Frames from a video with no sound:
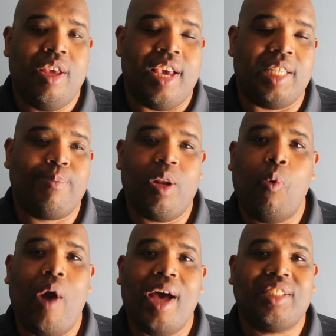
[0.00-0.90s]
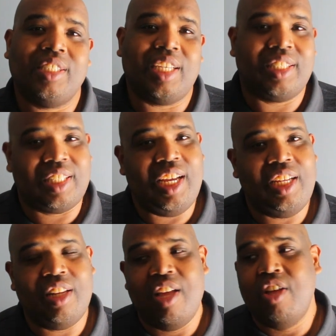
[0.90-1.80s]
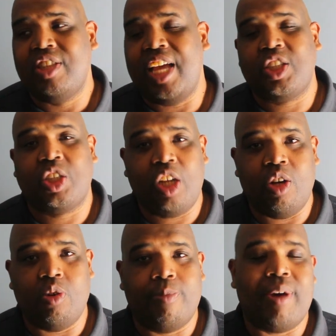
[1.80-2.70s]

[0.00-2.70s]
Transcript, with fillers: It's been a while since I seen that show,